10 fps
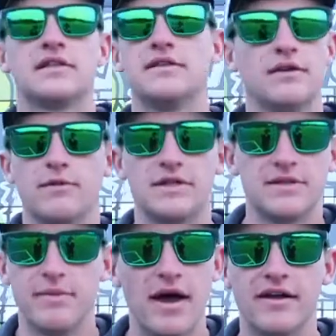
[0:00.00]
That's not what
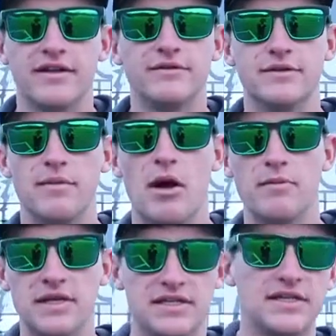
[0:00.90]
it's about. It was about
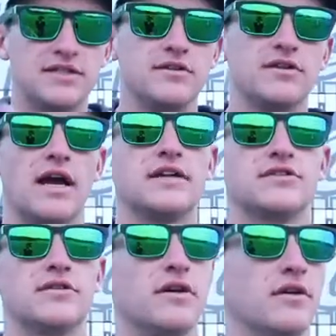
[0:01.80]
me teaching you guys,
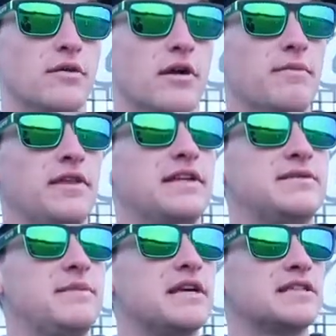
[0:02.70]
or at
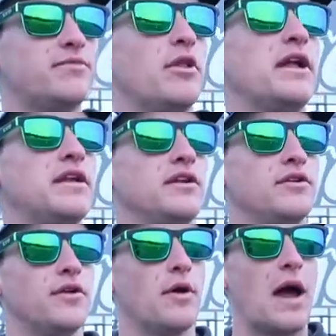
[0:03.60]
least me explaining,
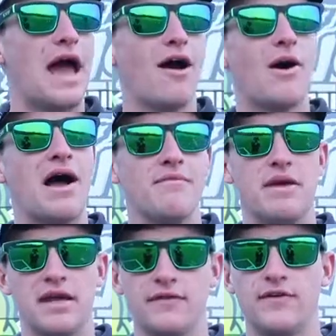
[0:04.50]
you know, how I
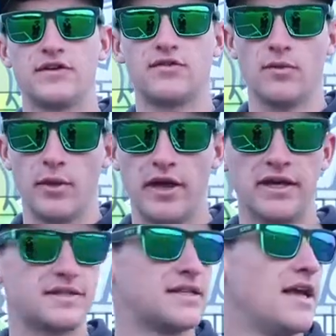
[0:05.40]
bank fish from
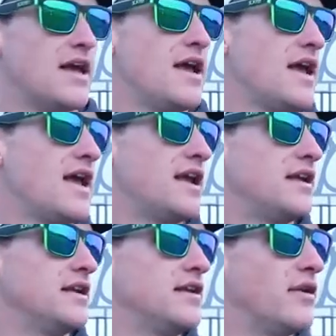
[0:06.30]
lakes,
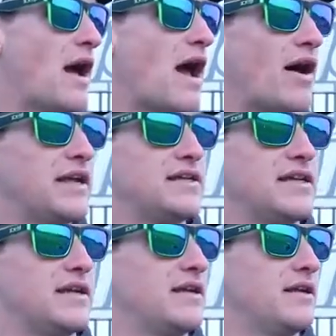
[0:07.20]
and you know, how I
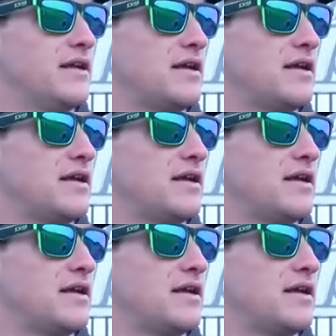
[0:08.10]
did